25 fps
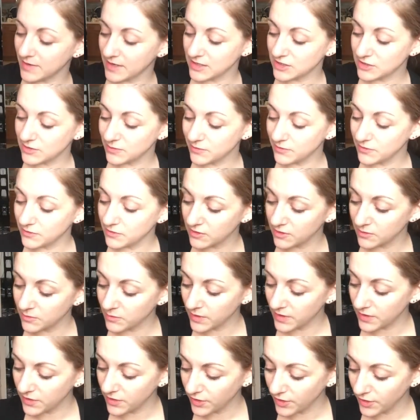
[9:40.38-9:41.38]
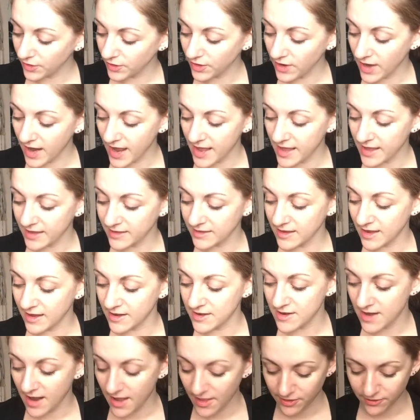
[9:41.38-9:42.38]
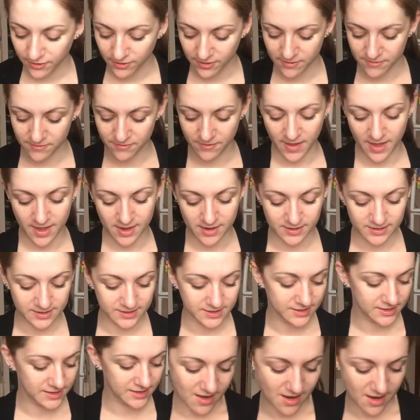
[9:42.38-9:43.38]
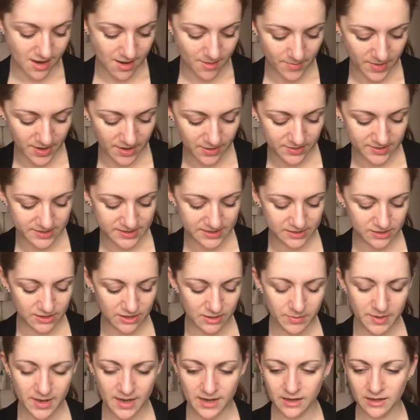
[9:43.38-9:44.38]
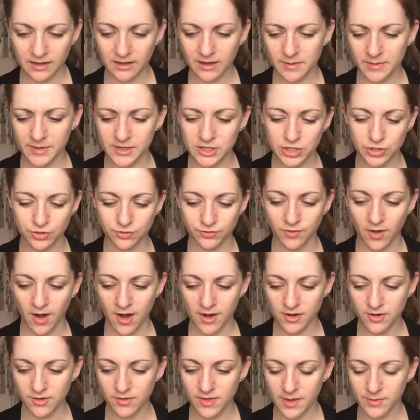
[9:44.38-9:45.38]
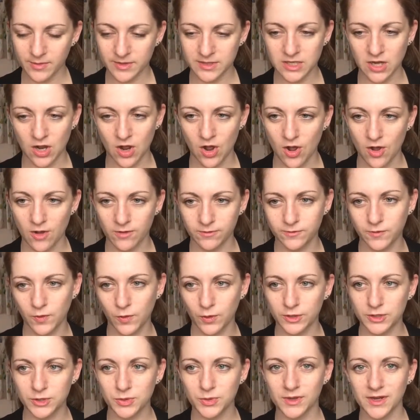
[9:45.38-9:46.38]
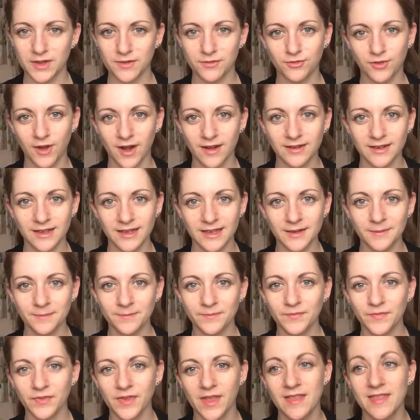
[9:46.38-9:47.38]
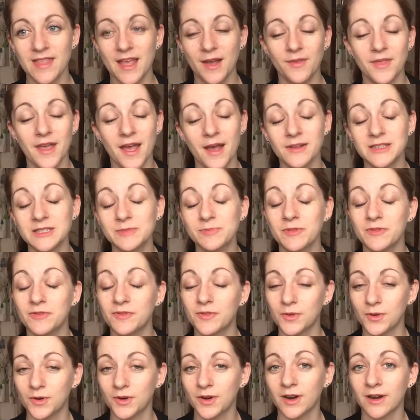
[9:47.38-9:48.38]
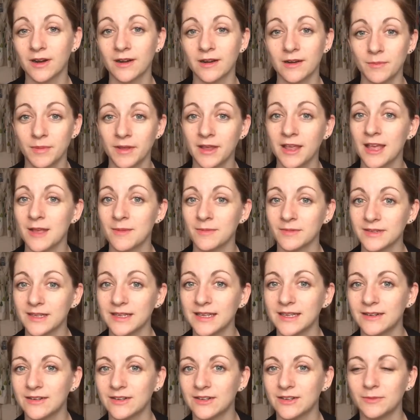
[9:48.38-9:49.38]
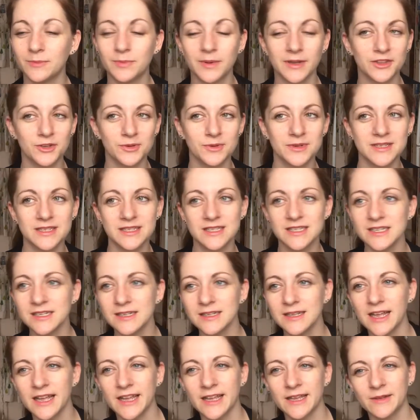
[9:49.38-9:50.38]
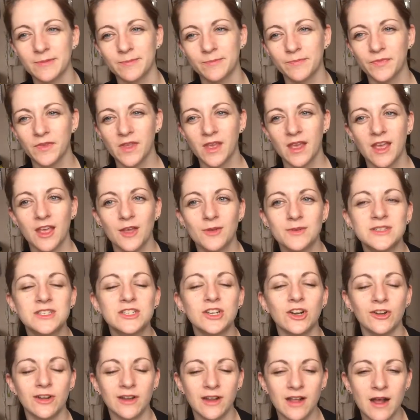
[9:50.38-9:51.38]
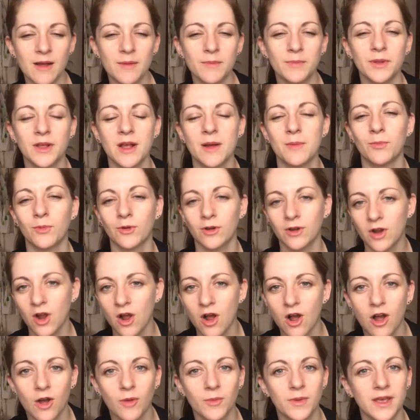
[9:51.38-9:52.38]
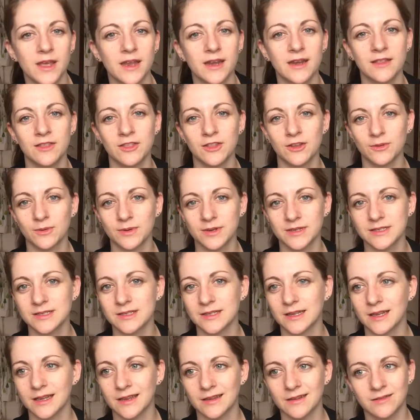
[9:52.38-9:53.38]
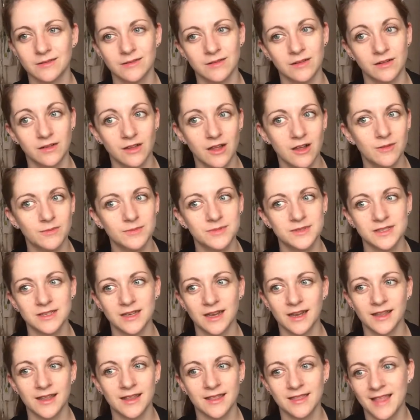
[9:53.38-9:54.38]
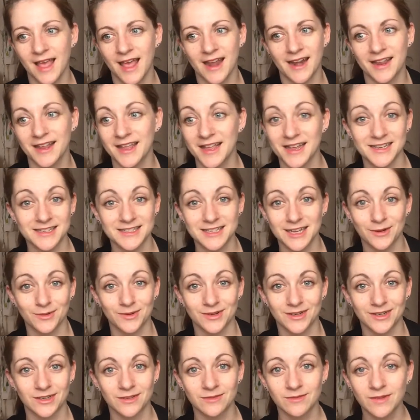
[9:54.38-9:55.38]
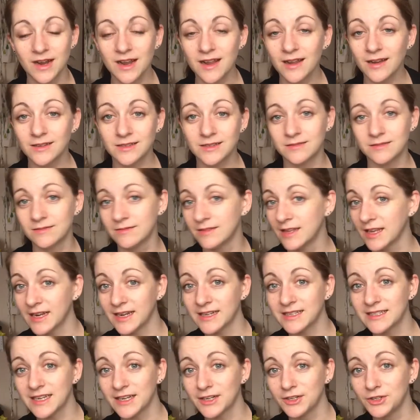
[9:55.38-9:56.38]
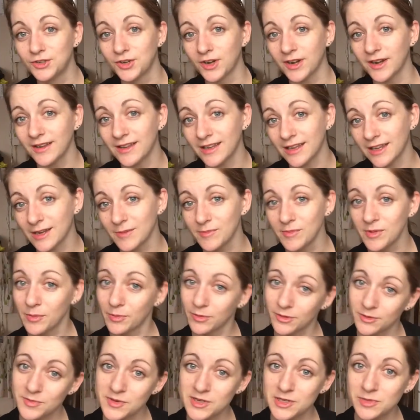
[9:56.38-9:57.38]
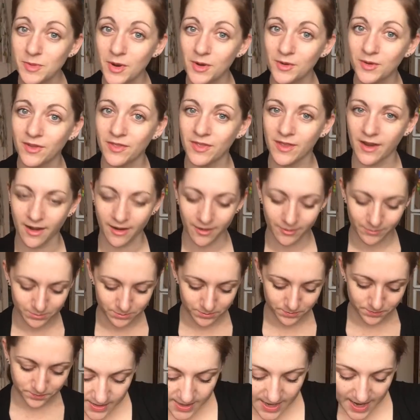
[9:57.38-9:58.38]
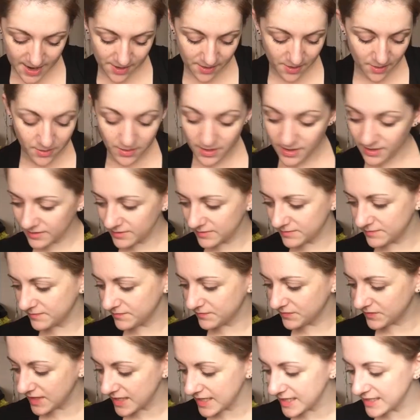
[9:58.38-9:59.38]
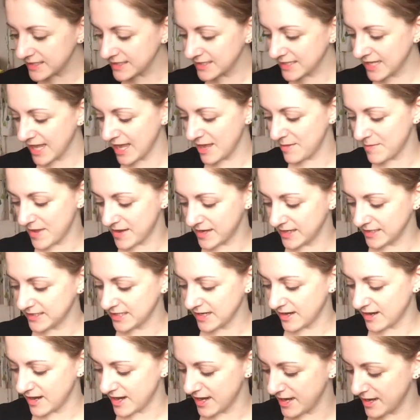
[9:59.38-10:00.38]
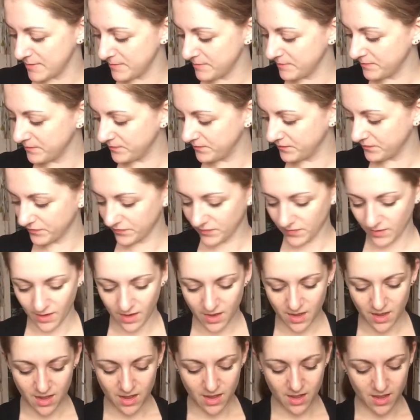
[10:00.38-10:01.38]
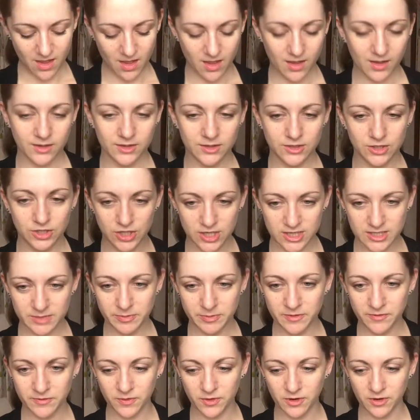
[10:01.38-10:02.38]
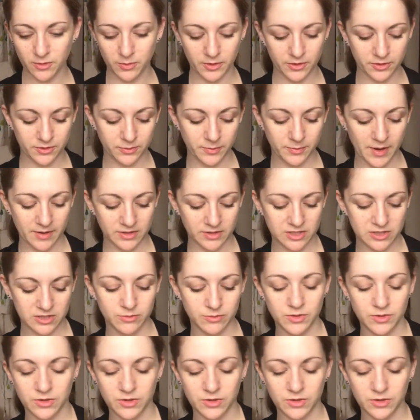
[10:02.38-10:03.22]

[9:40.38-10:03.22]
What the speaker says: me to perform with her at another event, and it was going to be at a club in Toronto that was all 420 friendly. And now that's before it became legal, but there was still like, it was starting to become more common, and there was like clubs and that, I guess, that were, that instead of drinking, people would be smoking there. Now, this came at a time just before we were about to